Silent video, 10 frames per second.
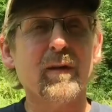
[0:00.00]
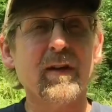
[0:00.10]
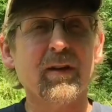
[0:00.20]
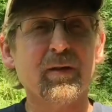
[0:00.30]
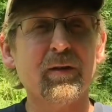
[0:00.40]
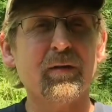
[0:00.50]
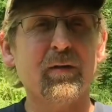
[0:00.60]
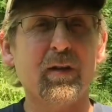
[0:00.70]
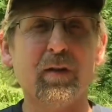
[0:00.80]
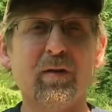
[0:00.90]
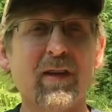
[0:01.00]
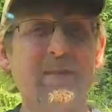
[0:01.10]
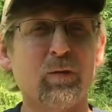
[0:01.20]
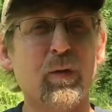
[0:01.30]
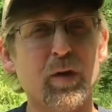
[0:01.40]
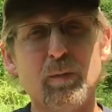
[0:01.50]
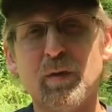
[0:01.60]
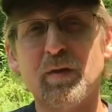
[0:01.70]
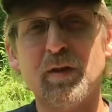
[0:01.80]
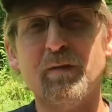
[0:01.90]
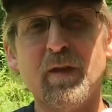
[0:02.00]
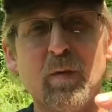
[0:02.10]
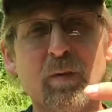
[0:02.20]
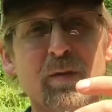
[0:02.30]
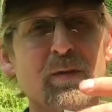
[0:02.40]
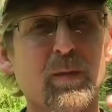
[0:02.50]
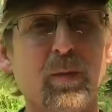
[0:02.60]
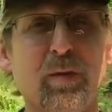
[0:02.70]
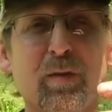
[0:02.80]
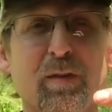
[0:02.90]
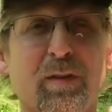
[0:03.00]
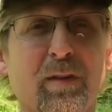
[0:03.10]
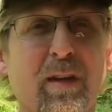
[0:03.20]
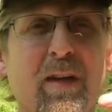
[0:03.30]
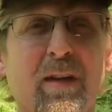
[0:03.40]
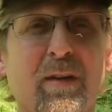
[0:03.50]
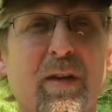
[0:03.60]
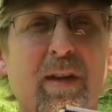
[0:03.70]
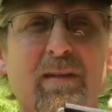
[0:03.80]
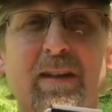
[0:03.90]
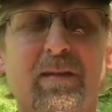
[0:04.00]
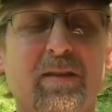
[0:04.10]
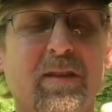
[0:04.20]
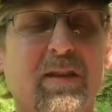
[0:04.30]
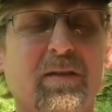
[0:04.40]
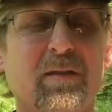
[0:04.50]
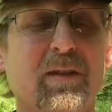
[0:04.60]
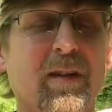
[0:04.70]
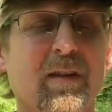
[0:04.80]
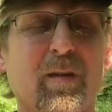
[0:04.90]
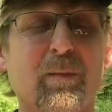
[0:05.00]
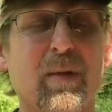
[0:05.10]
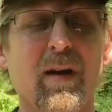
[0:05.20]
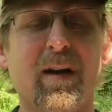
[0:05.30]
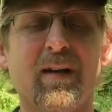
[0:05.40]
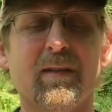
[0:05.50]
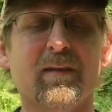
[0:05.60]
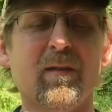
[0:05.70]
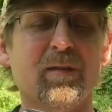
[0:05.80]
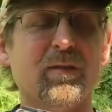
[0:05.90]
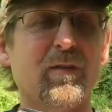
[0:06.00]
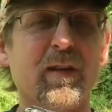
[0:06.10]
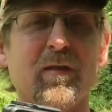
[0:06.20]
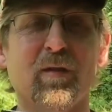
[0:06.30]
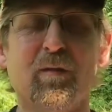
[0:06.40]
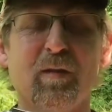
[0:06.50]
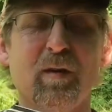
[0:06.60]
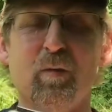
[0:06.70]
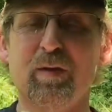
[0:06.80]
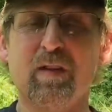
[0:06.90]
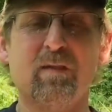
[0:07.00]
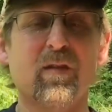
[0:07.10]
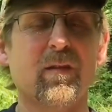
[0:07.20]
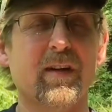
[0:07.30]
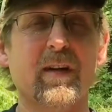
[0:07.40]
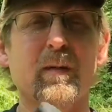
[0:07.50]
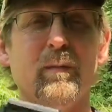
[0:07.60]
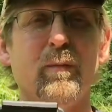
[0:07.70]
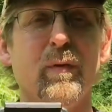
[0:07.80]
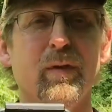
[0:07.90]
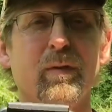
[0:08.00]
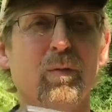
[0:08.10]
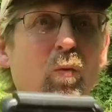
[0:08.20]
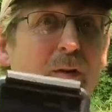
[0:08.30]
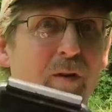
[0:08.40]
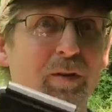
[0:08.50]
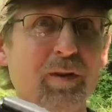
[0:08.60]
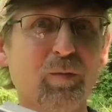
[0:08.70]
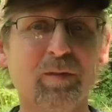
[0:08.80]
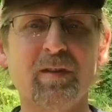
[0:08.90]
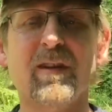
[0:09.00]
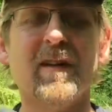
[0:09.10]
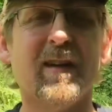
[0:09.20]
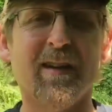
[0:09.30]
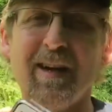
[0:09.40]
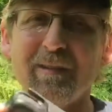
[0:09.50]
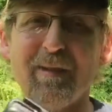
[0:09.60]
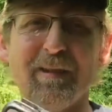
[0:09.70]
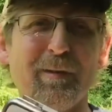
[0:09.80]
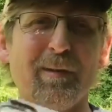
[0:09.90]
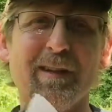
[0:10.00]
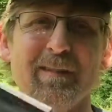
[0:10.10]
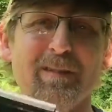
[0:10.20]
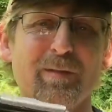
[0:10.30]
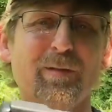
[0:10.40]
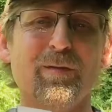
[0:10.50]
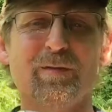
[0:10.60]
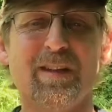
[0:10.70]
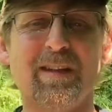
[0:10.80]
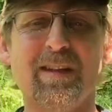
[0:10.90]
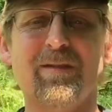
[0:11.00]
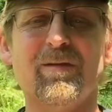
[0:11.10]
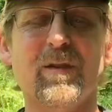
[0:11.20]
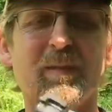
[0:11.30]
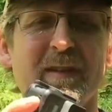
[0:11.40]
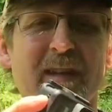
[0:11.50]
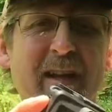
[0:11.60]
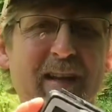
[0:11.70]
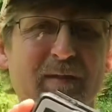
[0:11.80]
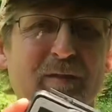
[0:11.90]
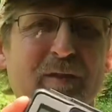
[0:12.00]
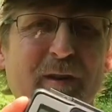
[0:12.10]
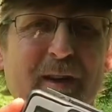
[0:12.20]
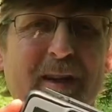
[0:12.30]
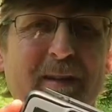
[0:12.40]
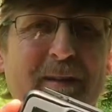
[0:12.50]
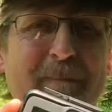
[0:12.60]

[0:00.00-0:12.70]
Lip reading: protectors, you know, kind of like what you'd put on your phone, to put on the LCD screen on the back and on the screen on the front, which I've already put one on this one. I try to do that as soon as I get something that has a screen,